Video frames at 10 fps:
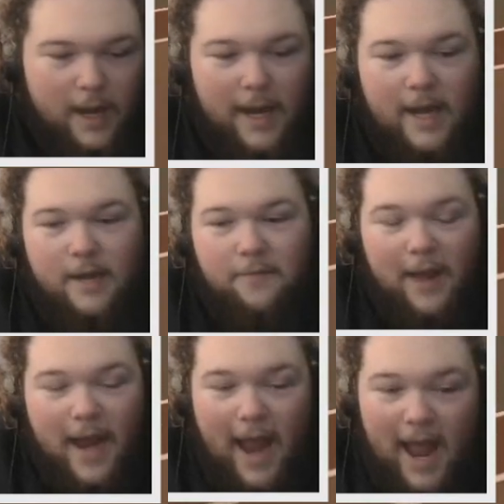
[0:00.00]
And if
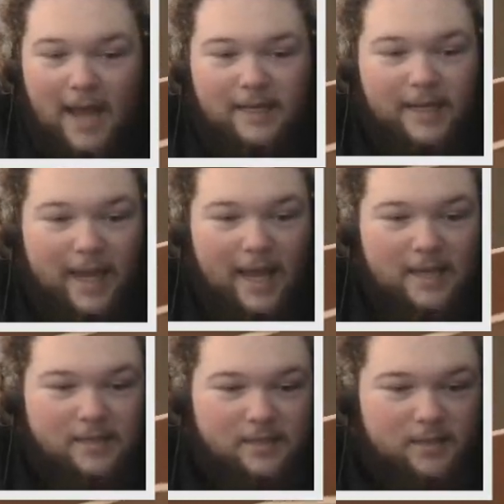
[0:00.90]
I had to
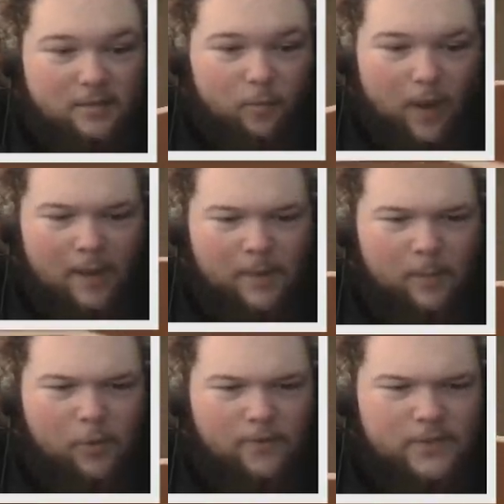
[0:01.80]
guess, why am
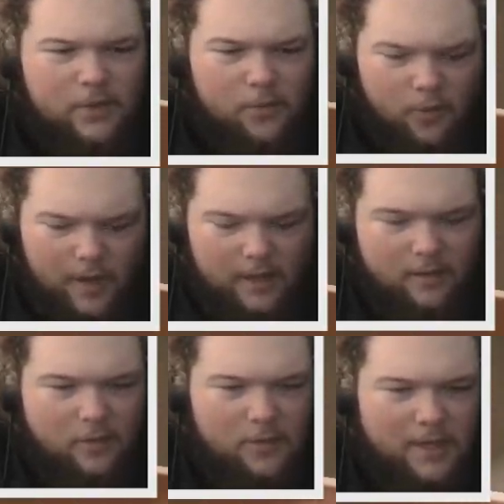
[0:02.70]
I moving so
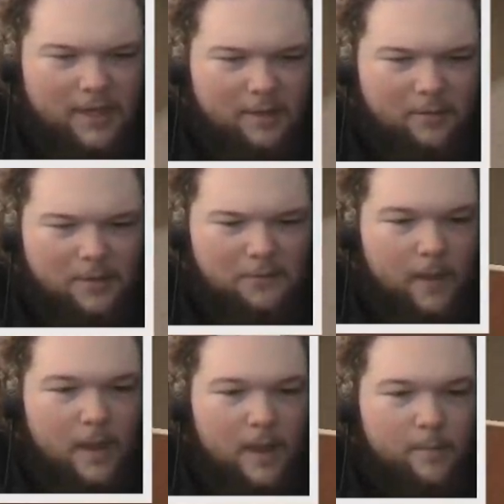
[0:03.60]
quick? Low key, what the
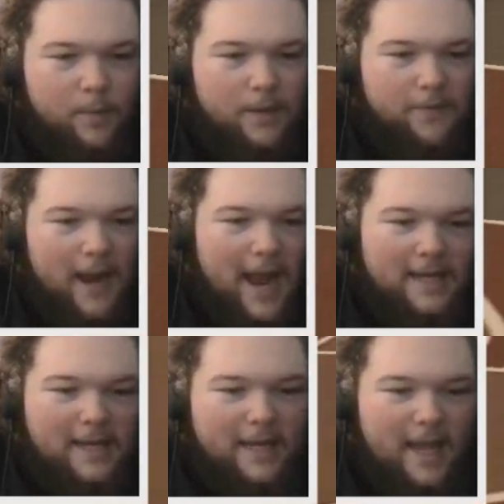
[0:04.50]
f? But if I
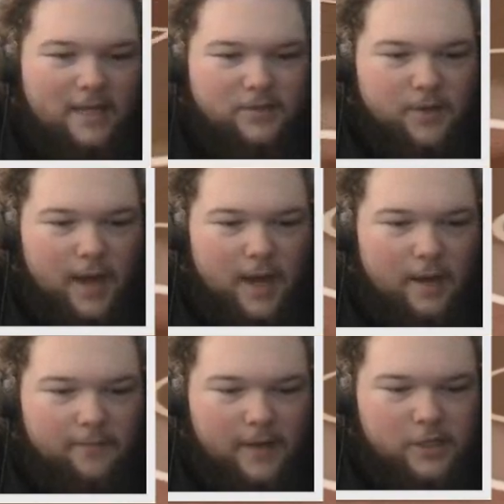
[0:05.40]
had to guess, right,
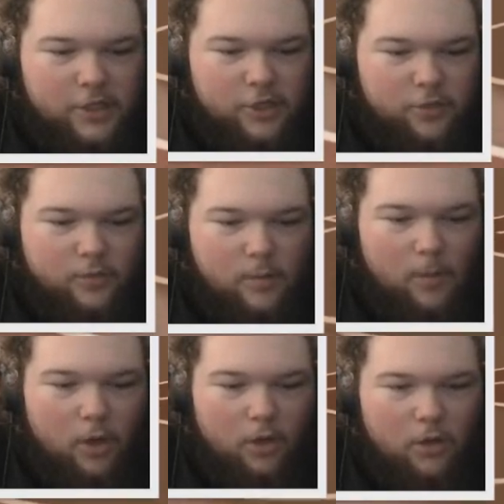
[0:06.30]
if I just shoot the
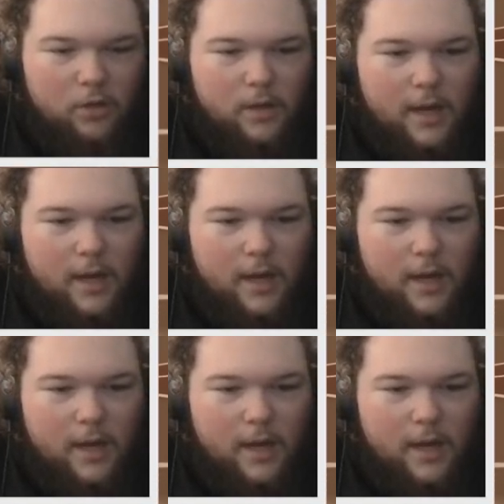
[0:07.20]
ball.